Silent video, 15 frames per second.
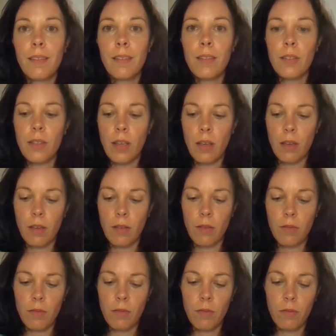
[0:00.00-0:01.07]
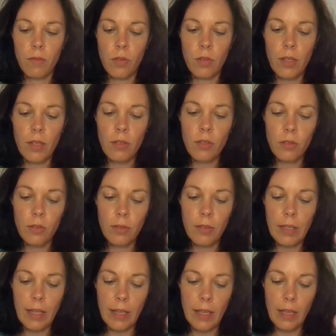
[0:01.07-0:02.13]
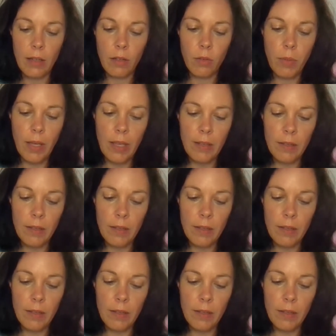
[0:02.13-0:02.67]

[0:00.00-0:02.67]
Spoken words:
So traditional NLP